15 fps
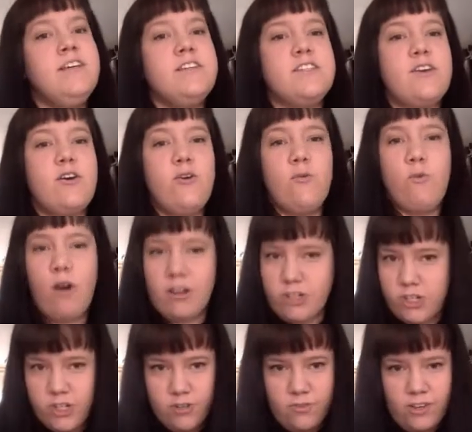So
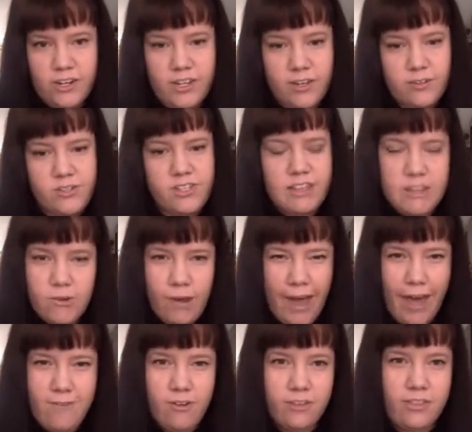watch your videos that you
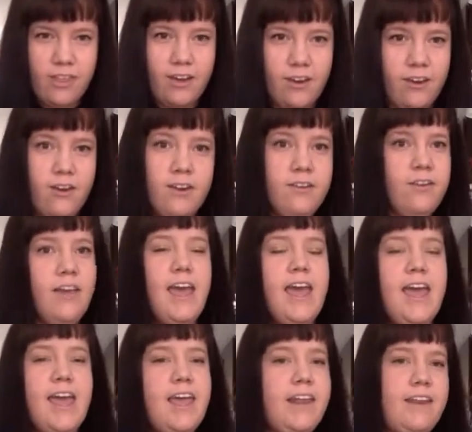have on there,
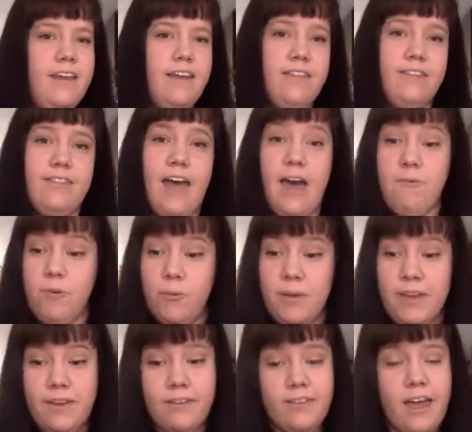and that will
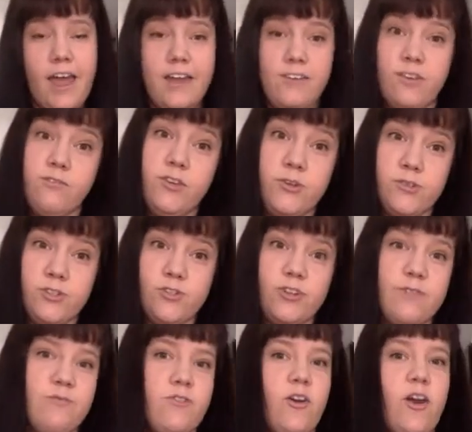be the end of
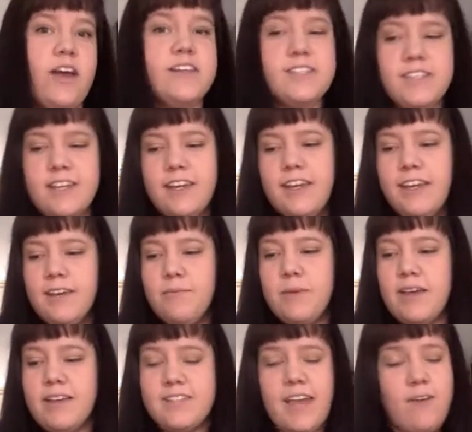Ustream for us
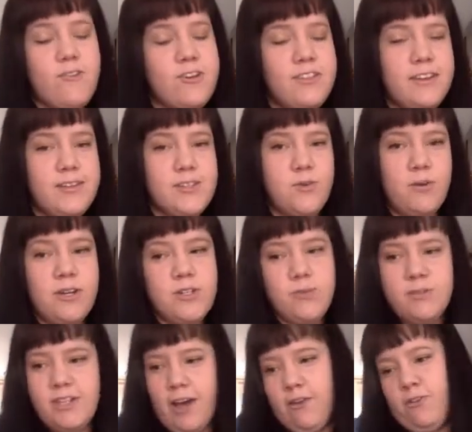because everything's going to
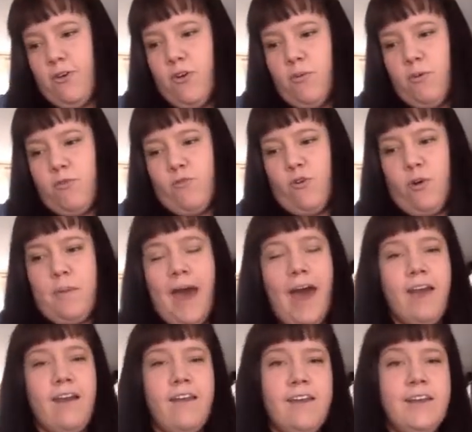a downloadable
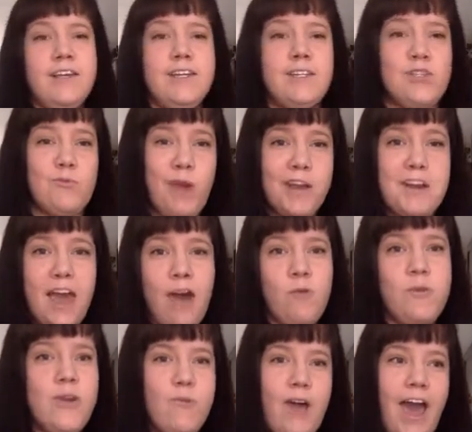format. So right now
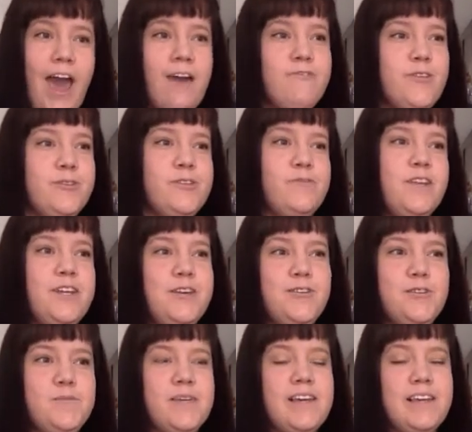we don't have those
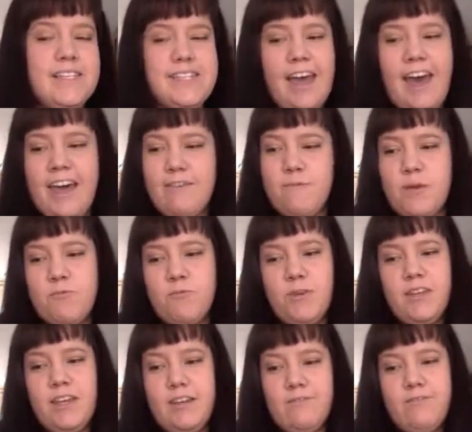videos because I've been
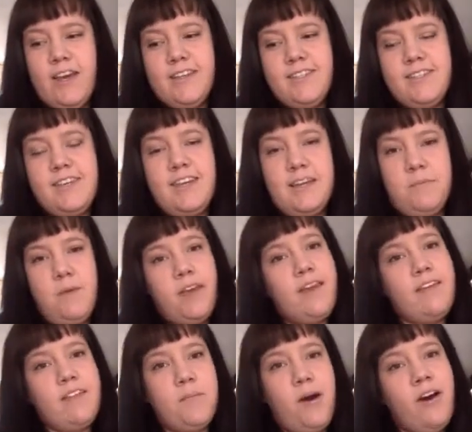really investing in
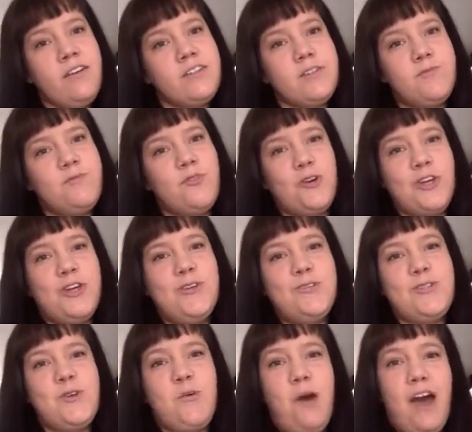making them awesome for you.
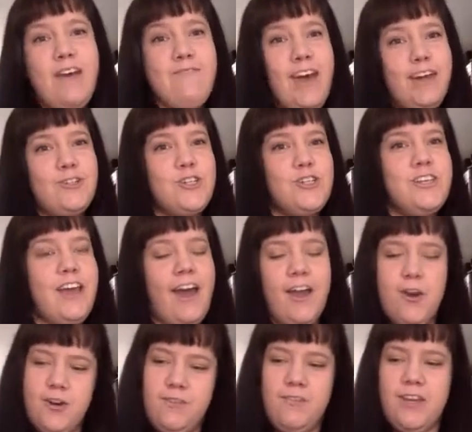So I've actually
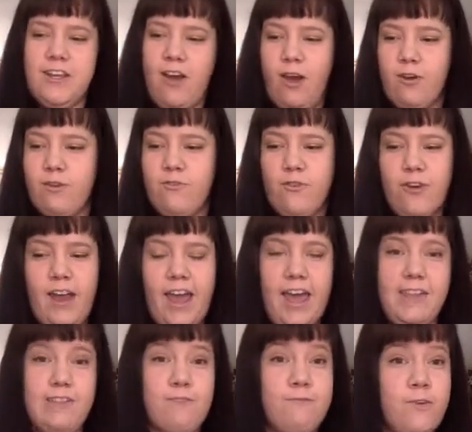hired a videographer
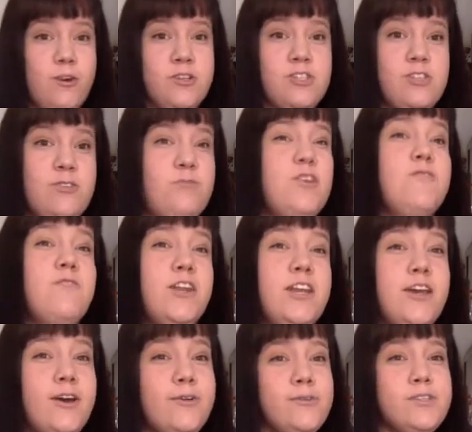and the first three
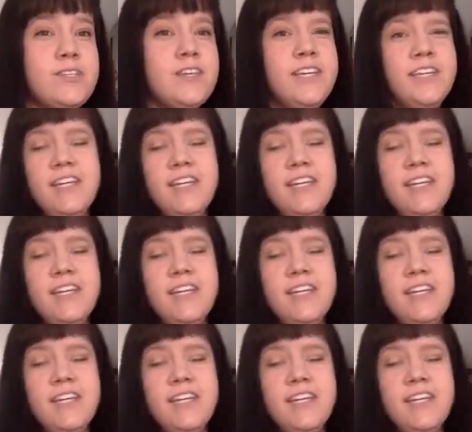videos